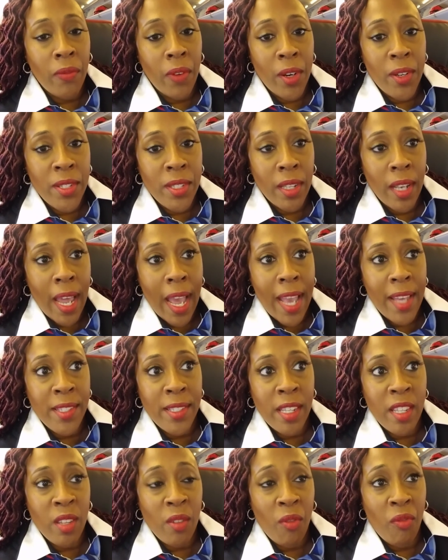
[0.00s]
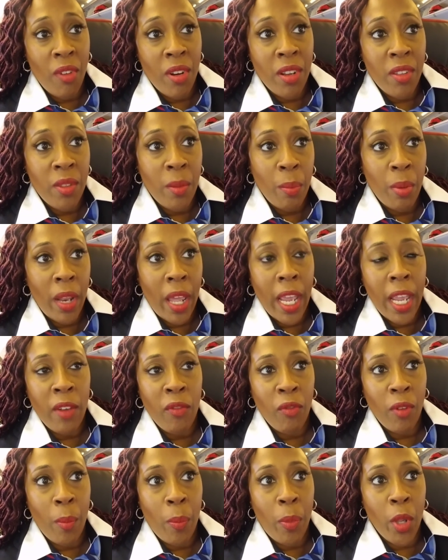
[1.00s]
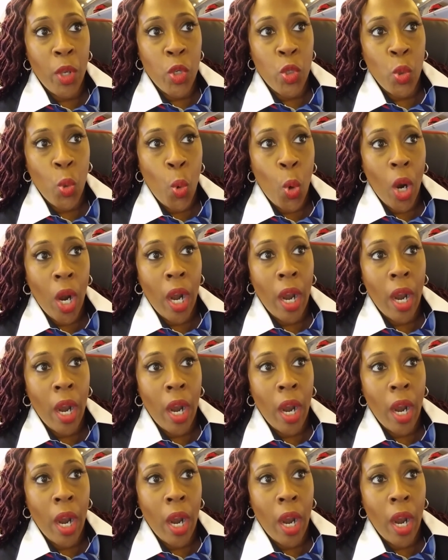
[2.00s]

class in the front of the plane, from the door